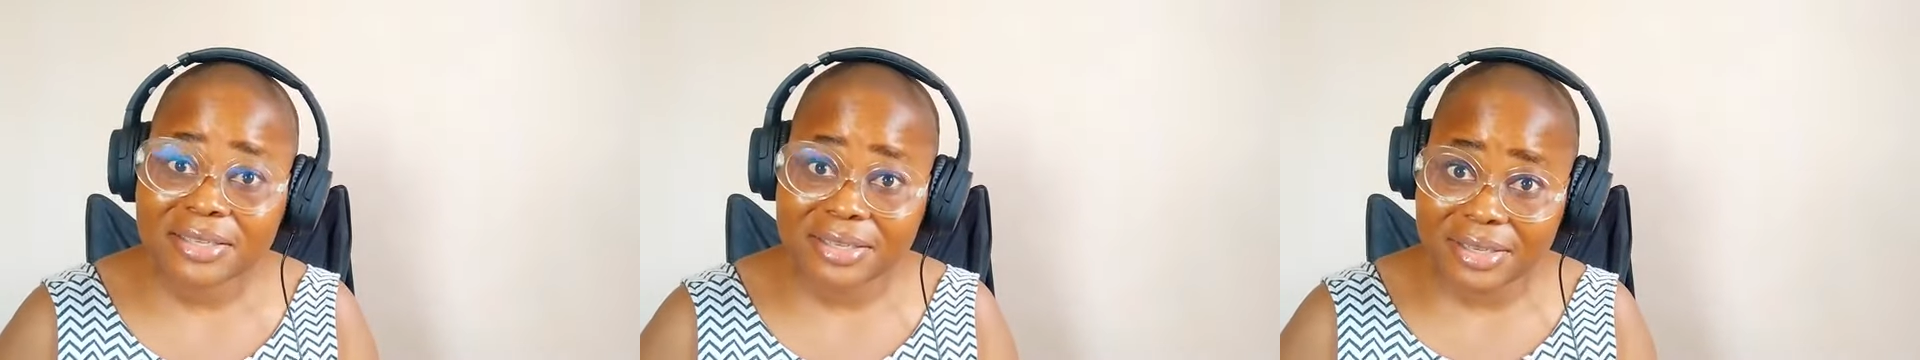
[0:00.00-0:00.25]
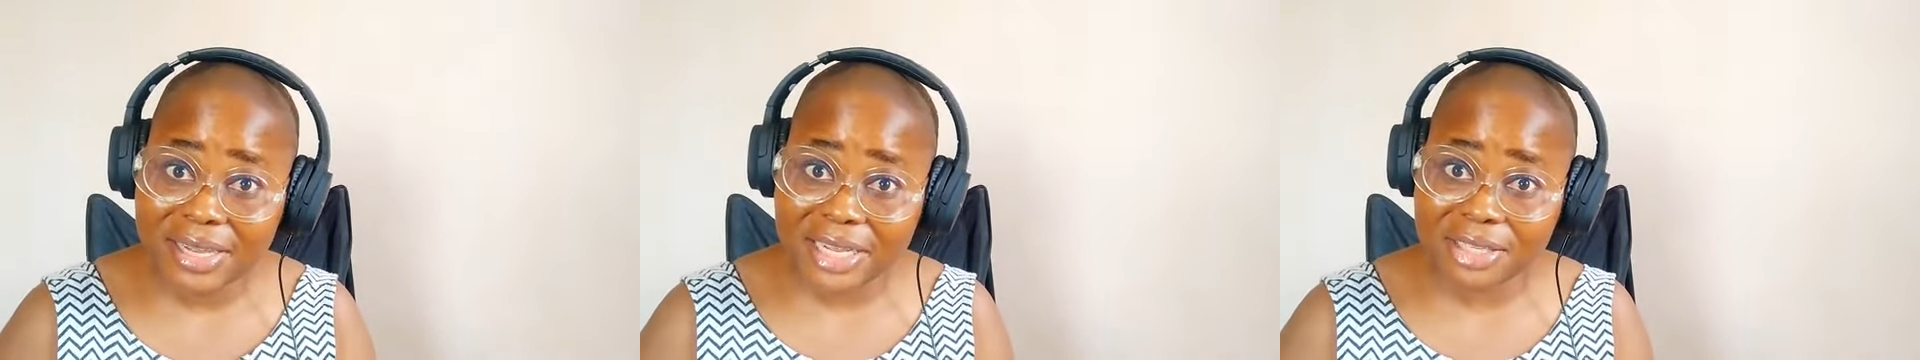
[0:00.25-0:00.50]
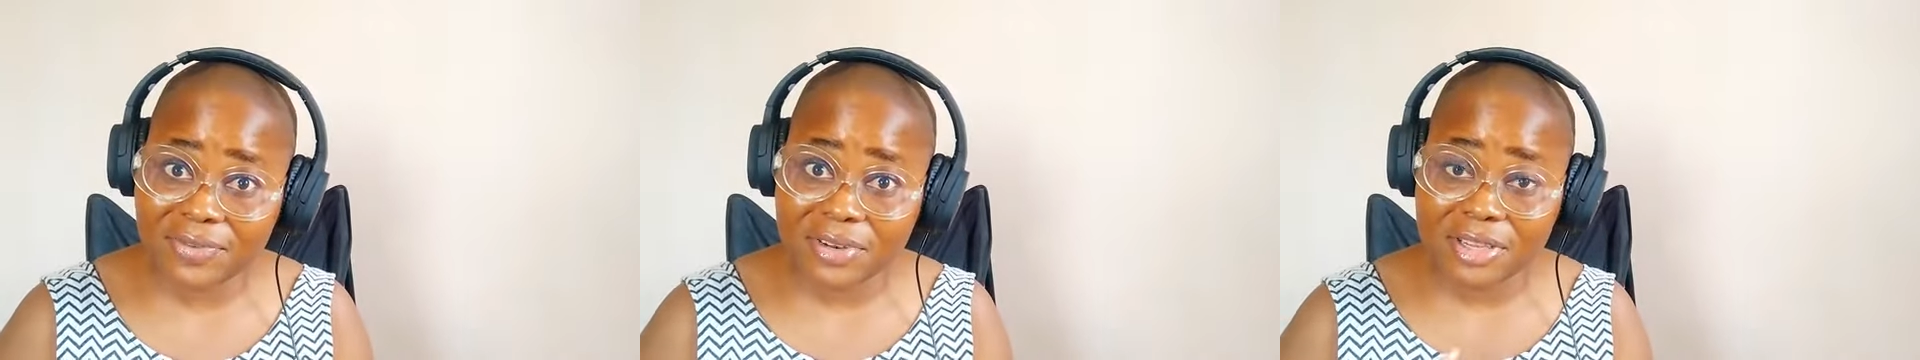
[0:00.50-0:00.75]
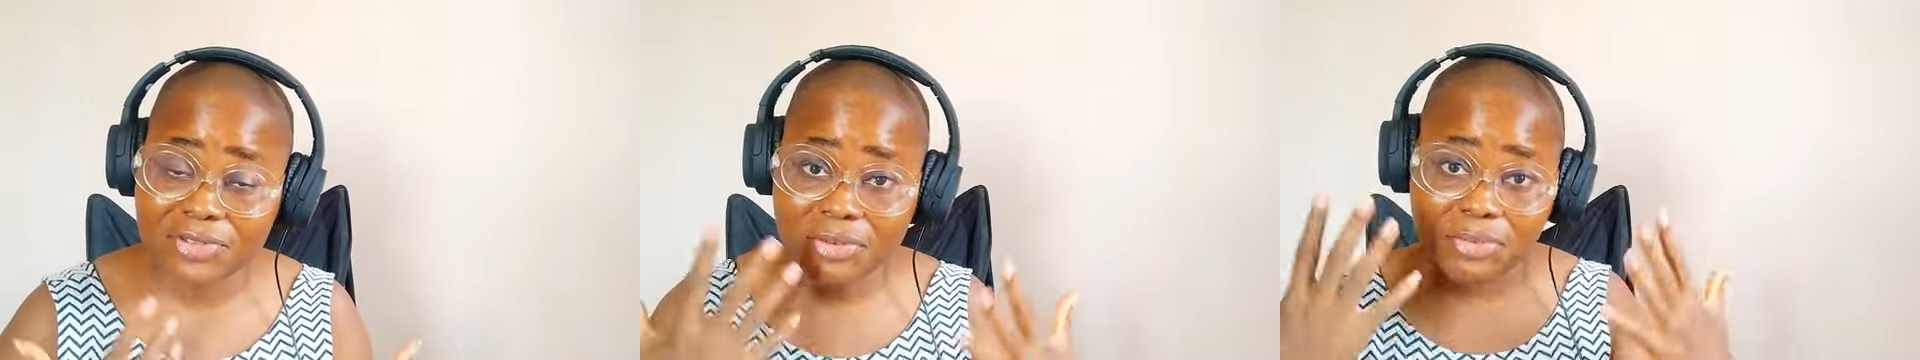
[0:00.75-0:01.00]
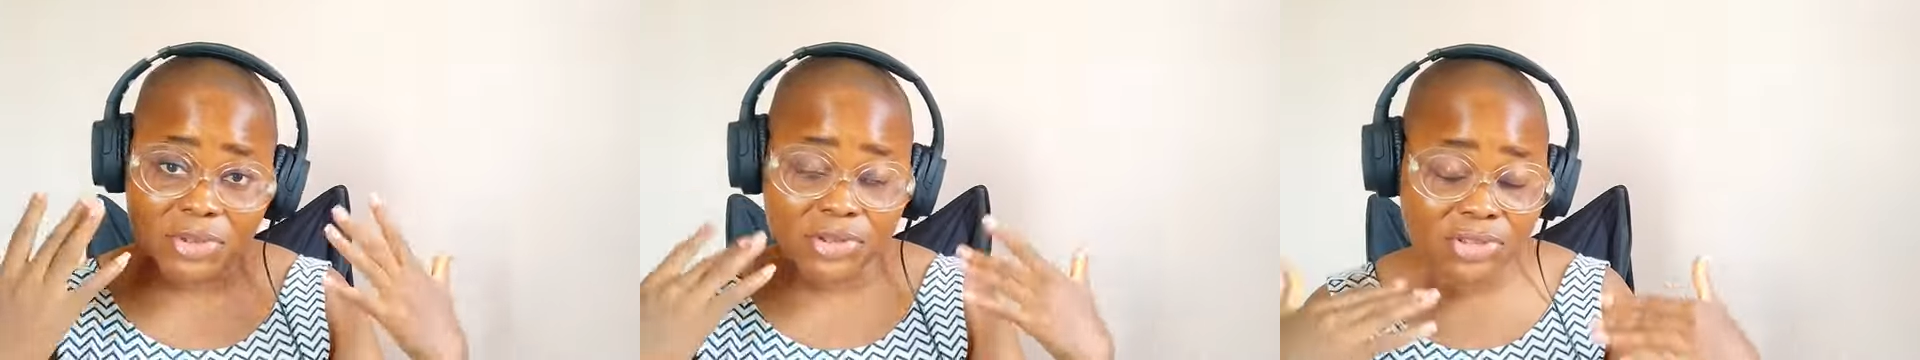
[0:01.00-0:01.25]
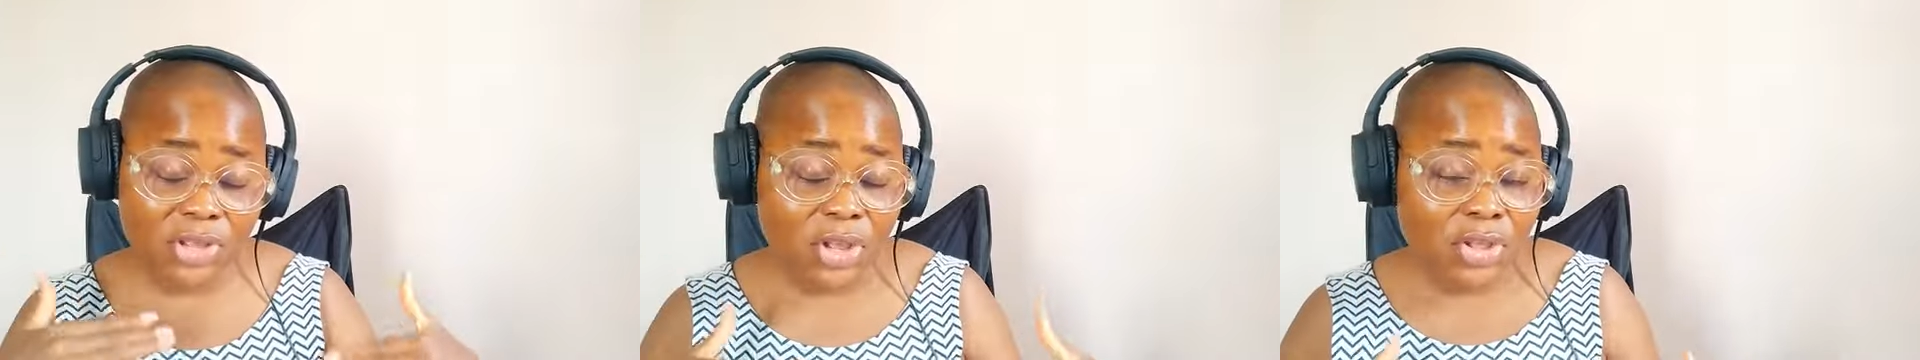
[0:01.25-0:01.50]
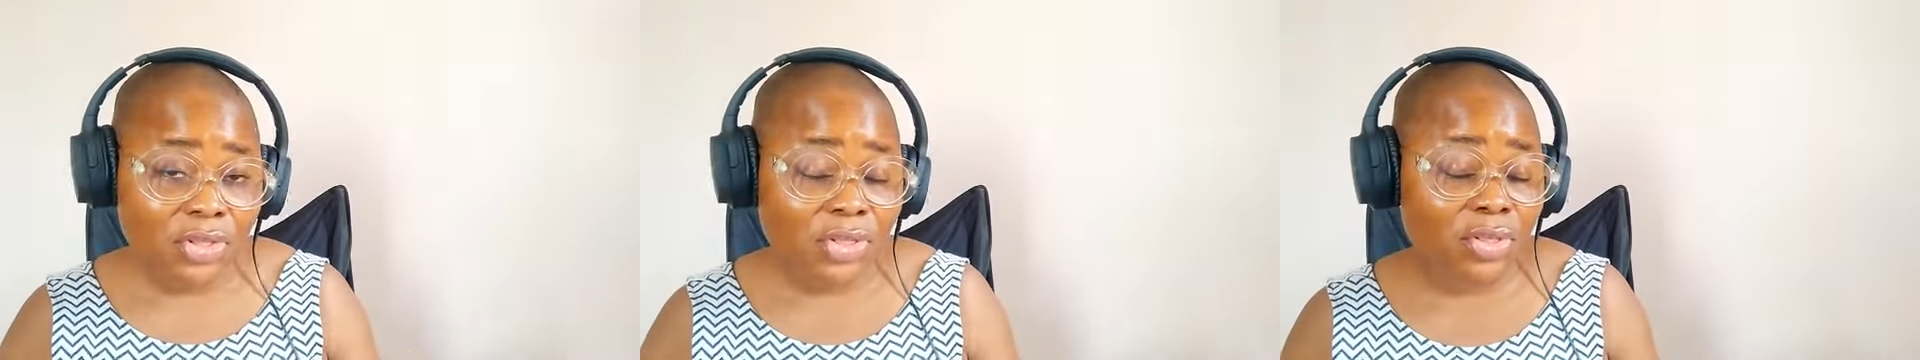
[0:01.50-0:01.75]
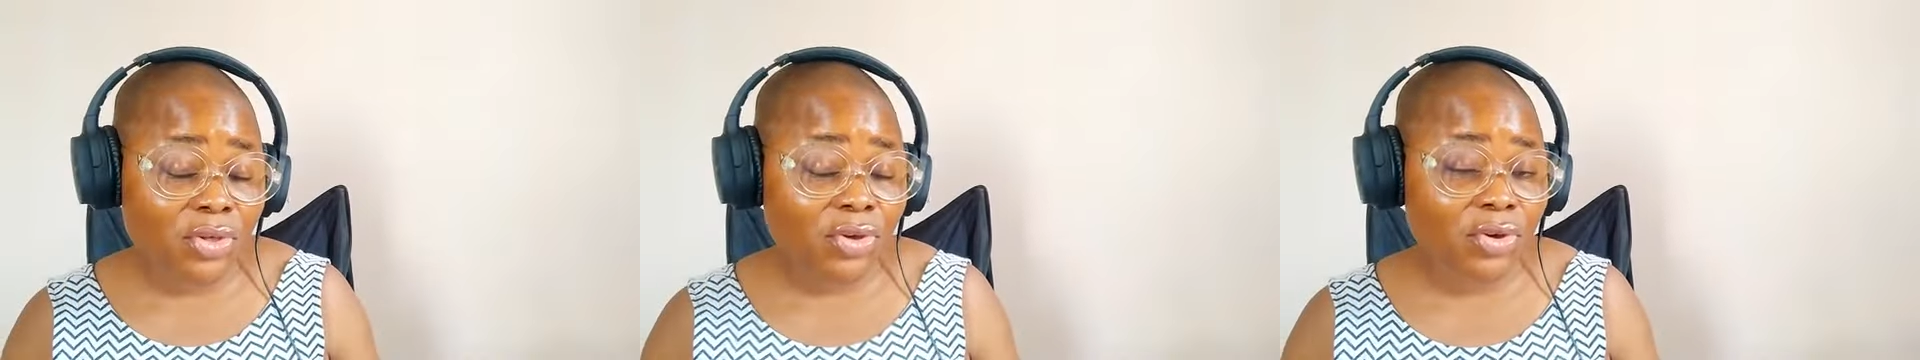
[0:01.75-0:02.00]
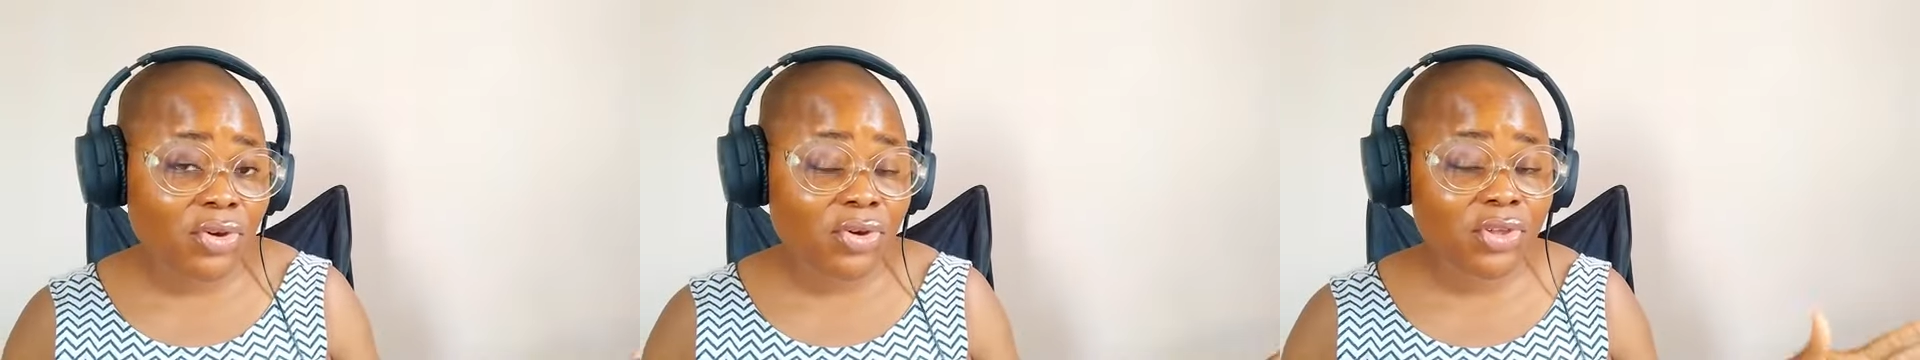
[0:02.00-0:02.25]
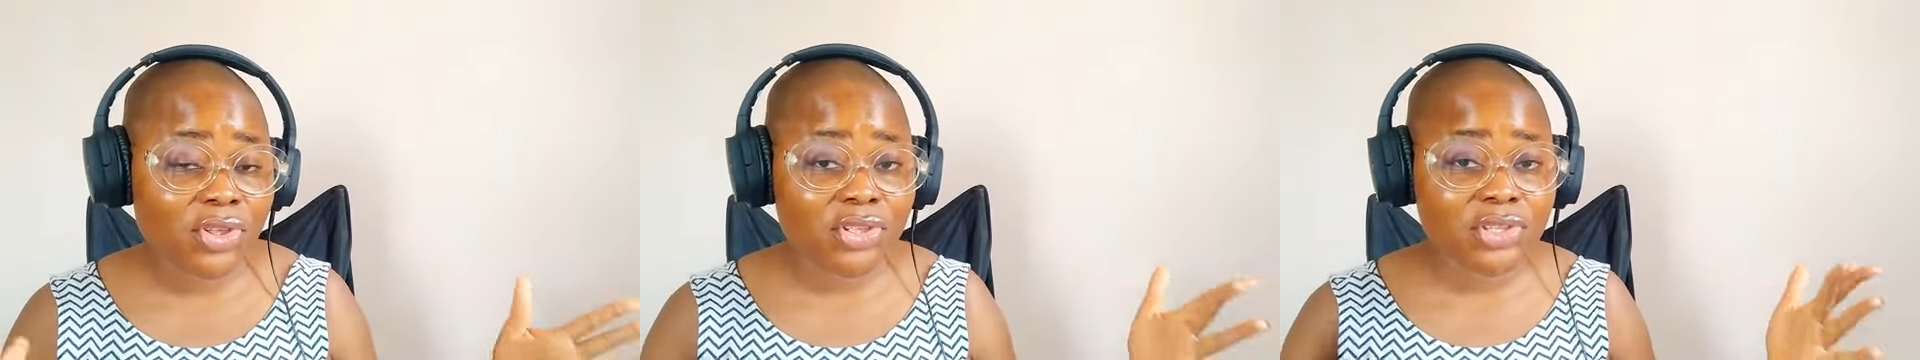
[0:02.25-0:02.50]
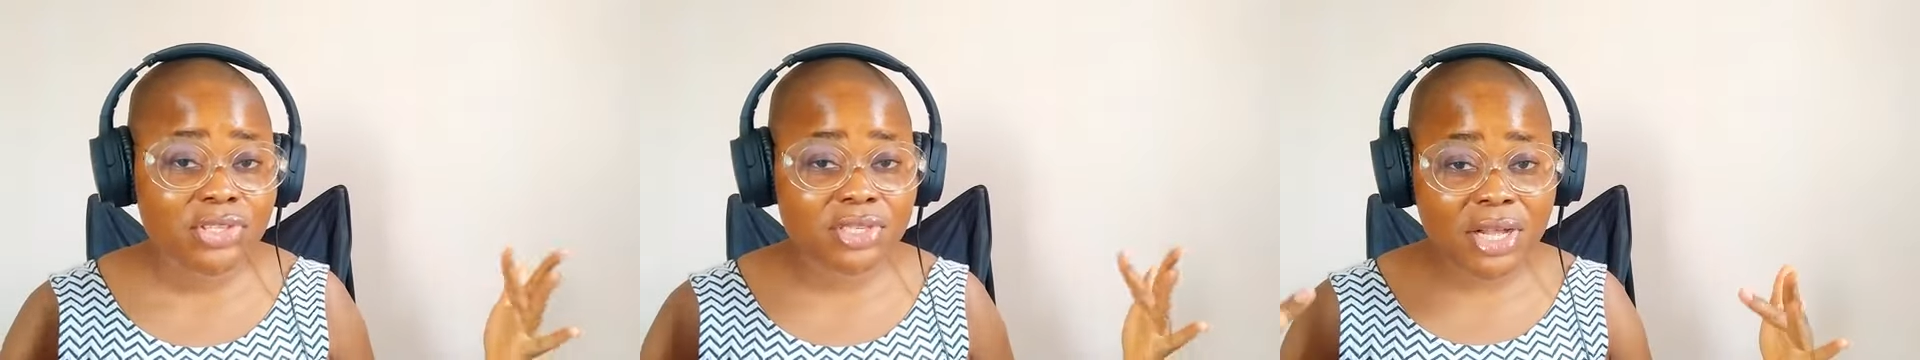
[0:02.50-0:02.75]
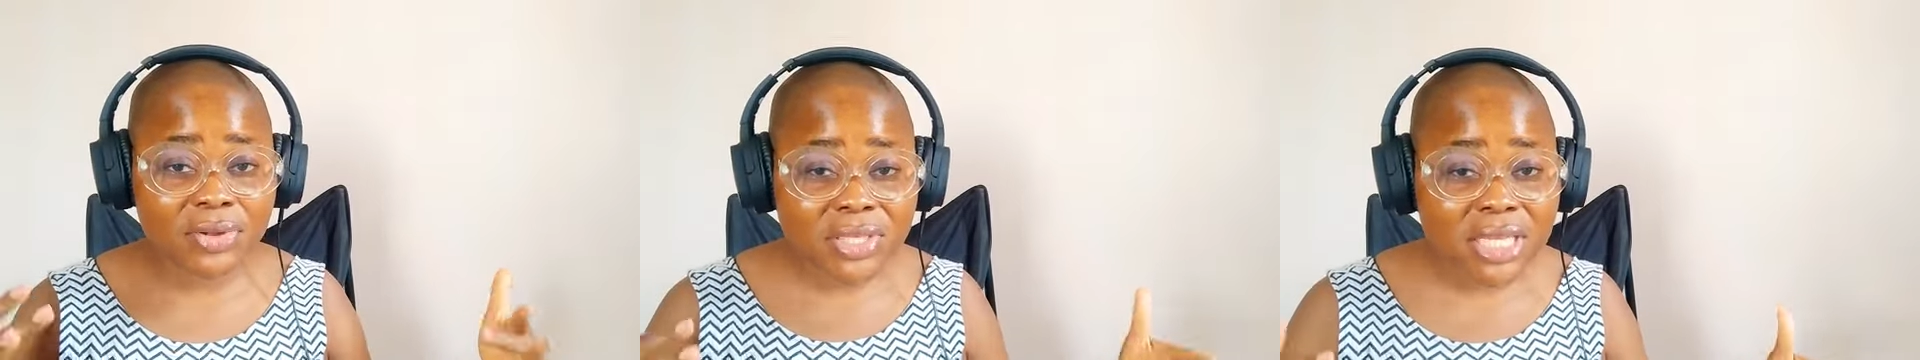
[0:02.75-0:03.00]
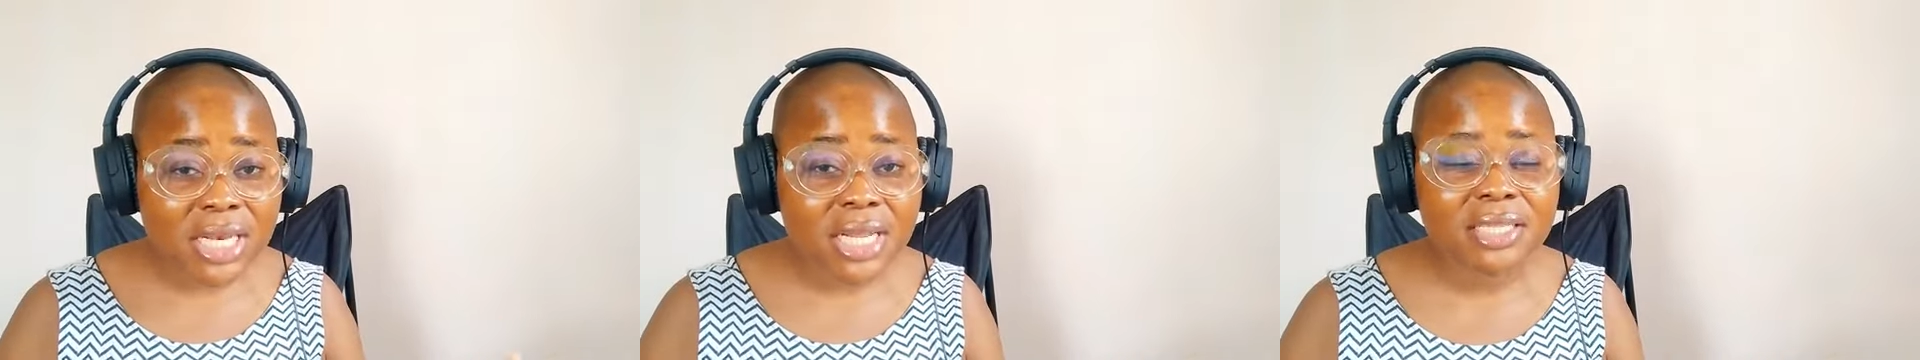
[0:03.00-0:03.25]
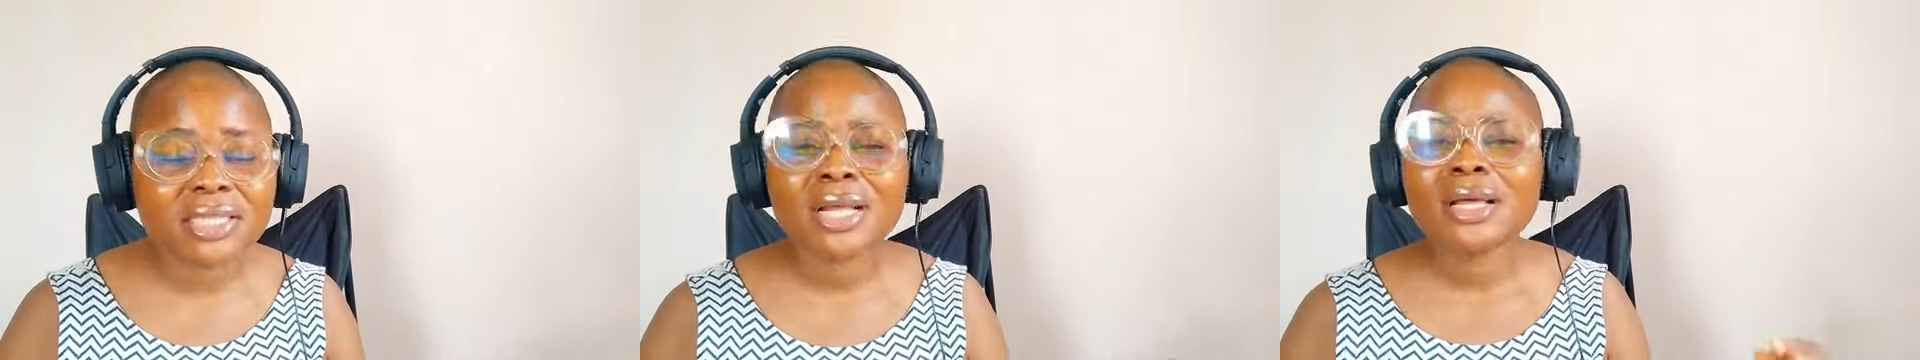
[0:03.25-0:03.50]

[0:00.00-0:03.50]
Did you guys feel it from this? the his countenance,